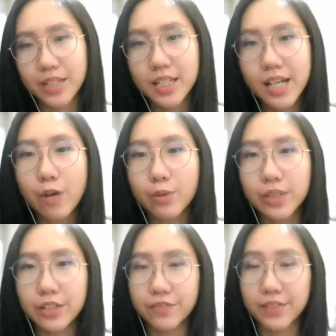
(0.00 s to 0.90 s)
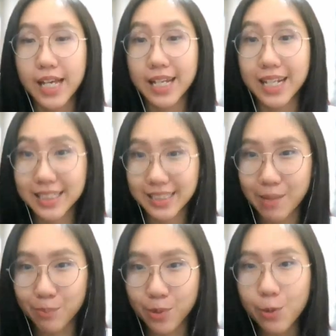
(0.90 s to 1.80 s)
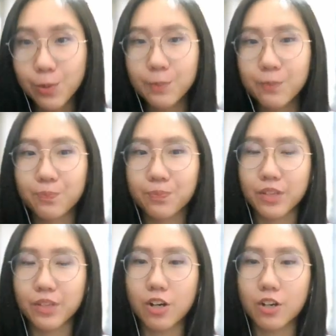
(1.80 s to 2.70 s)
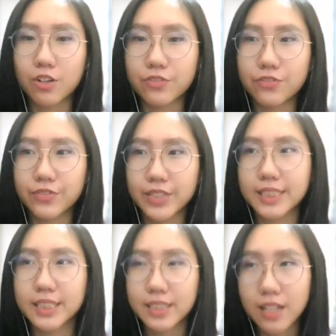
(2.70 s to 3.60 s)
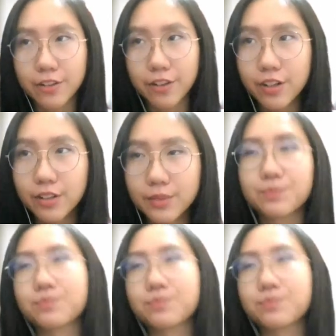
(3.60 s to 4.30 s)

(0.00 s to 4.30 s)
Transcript: Here I'll give an example of a scenario.